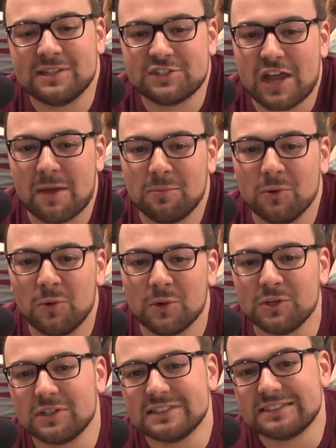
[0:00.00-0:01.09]
in the chapel, or
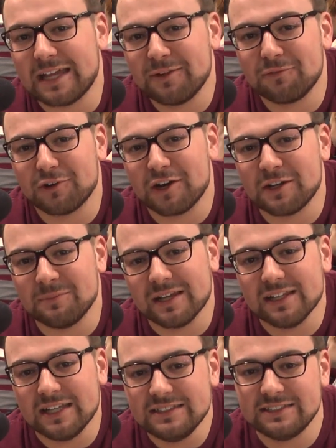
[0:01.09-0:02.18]
you can sign up for our
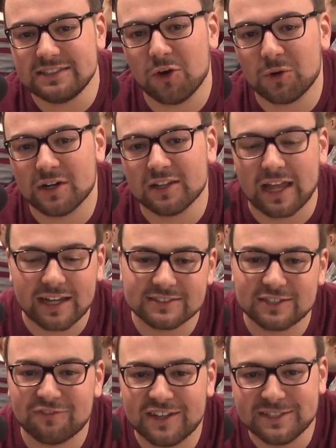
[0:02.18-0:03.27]
email list or like
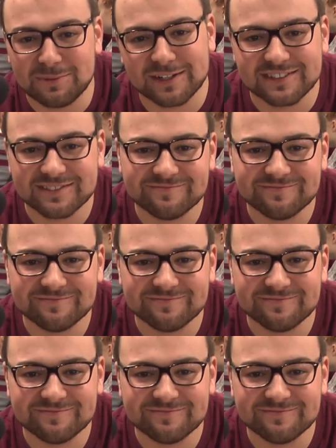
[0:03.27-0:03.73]
us on Facebook.